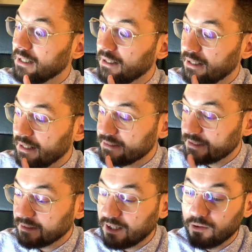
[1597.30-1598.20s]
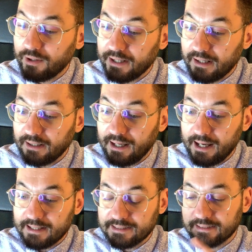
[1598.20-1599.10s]
and Santal Royal
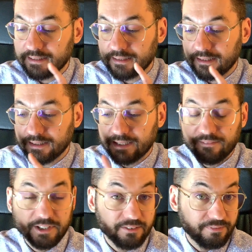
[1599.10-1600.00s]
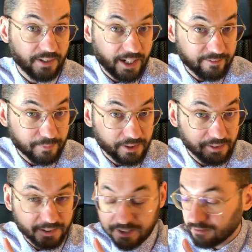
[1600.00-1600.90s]
has a 75
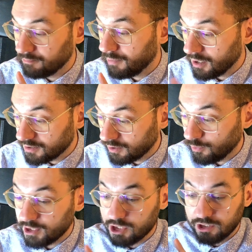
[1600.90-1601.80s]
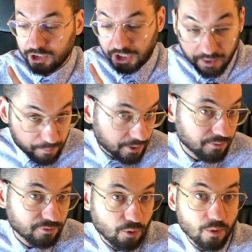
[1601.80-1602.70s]
milliliter bottle, which is cheaper
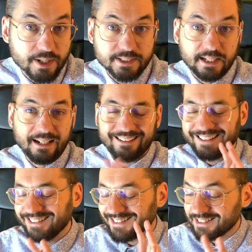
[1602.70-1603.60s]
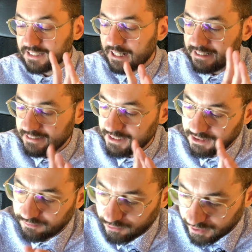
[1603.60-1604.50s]
of course, and it is
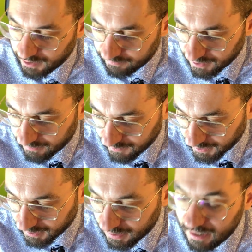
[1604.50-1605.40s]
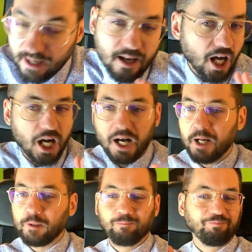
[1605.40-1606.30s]
ideal for gift giving,
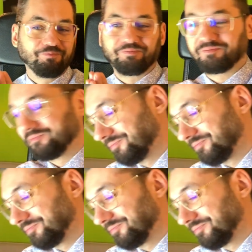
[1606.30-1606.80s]
and